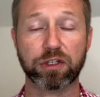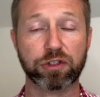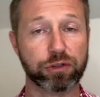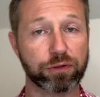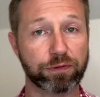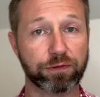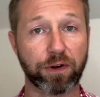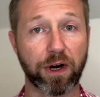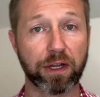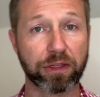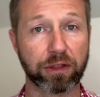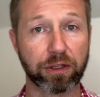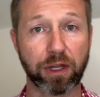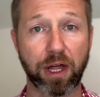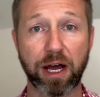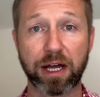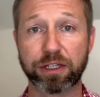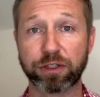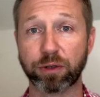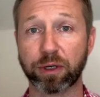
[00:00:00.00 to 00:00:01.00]
You find the
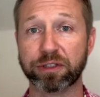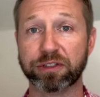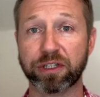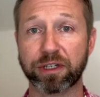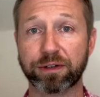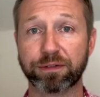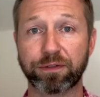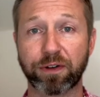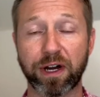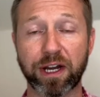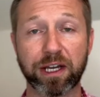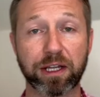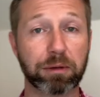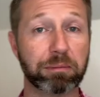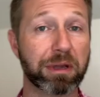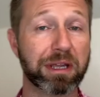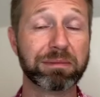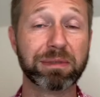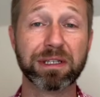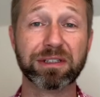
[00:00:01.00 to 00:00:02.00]
lot, you identify it,
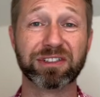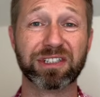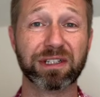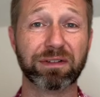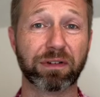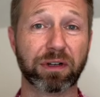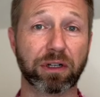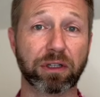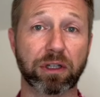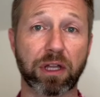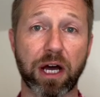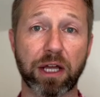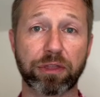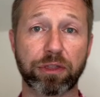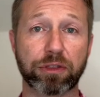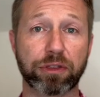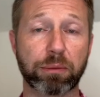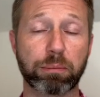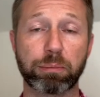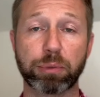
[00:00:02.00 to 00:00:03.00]
maybe it's even a lot
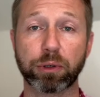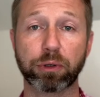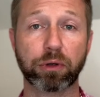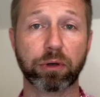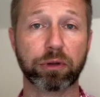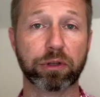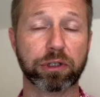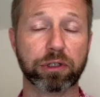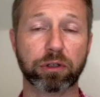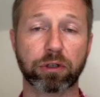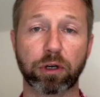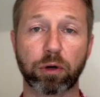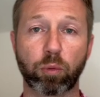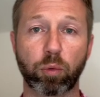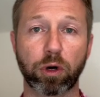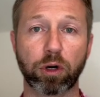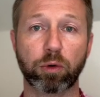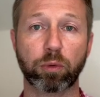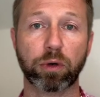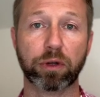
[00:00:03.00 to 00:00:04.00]
that the builder that you're gonna
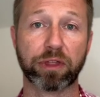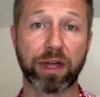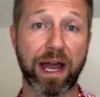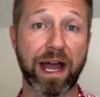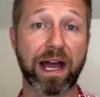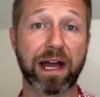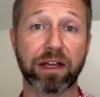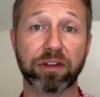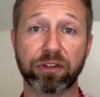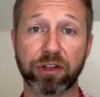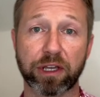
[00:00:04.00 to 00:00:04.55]
work with has,